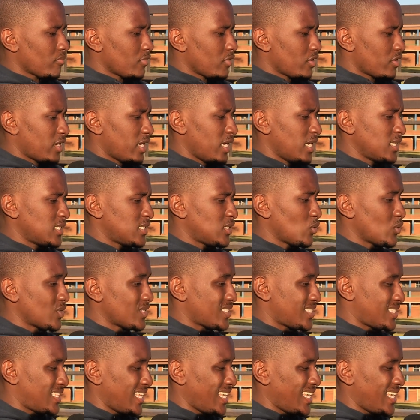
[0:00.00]
right? He
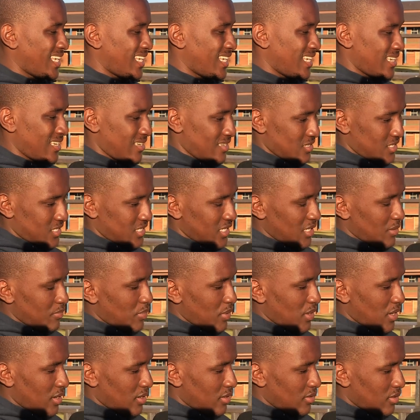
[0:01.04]
was there
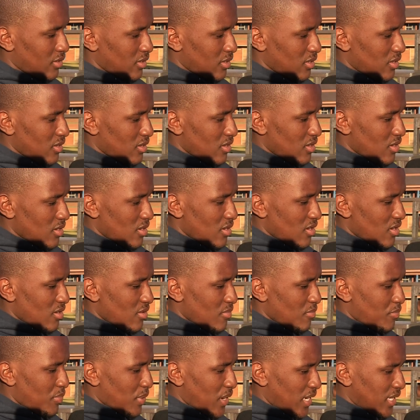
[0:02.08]
cheaper,
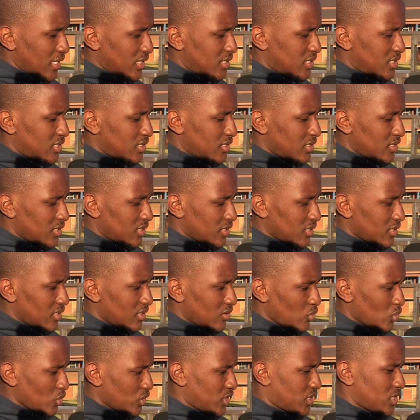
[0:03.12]
but he
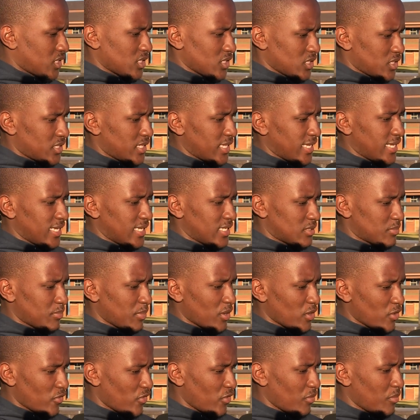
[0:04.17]
was just there as
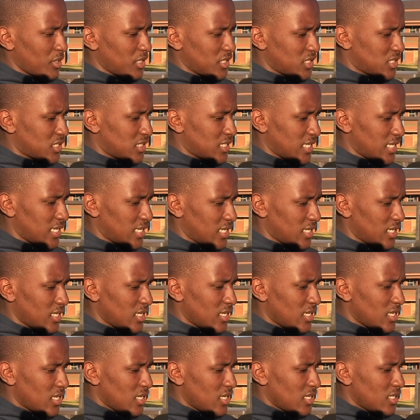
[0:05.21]
part of a match day,
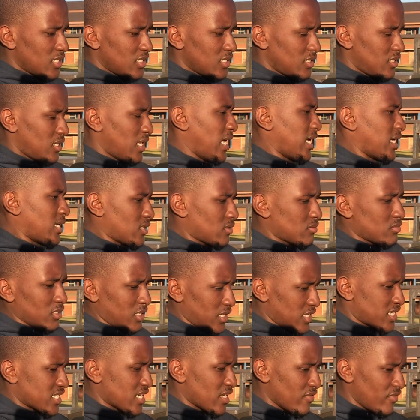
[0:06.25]
like the
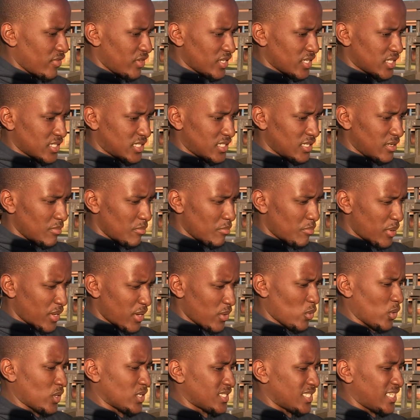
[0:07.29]
traveling team, but he
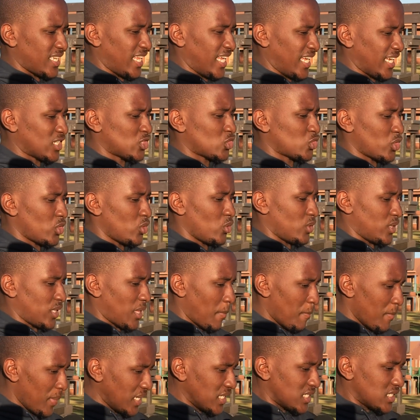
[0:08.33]
wasn't actually on the
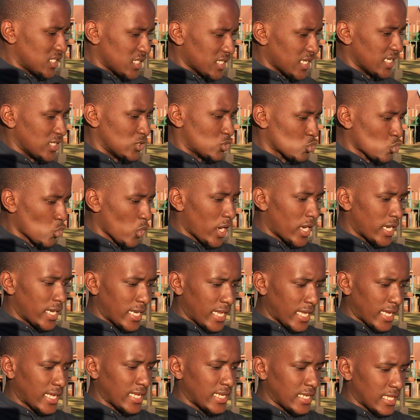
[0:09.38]
match day squad,
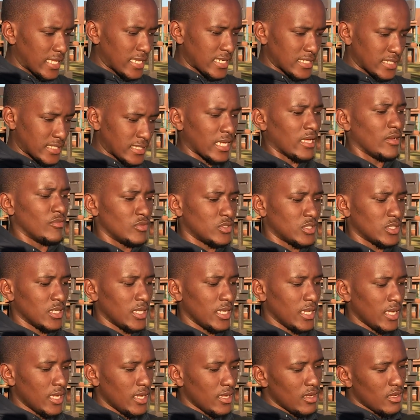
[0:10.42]
like in the reserves.
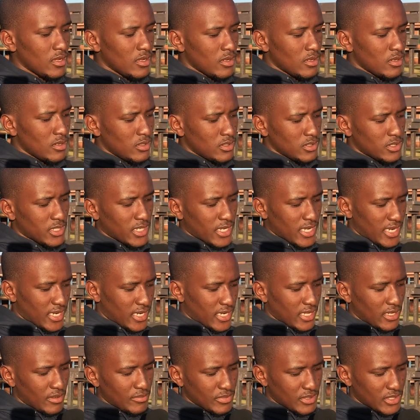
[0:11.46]
Second
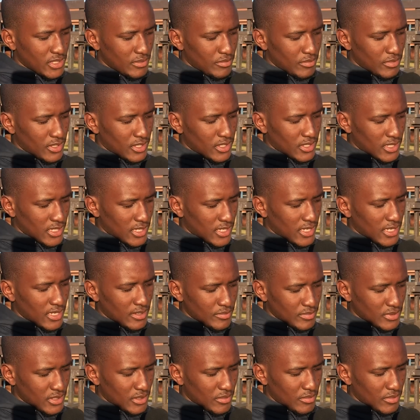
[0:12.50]
game, same thing. Third
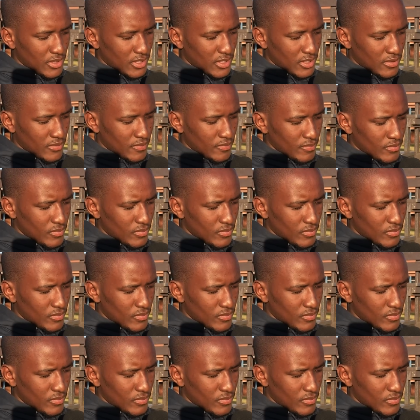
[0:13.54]
game, same thing.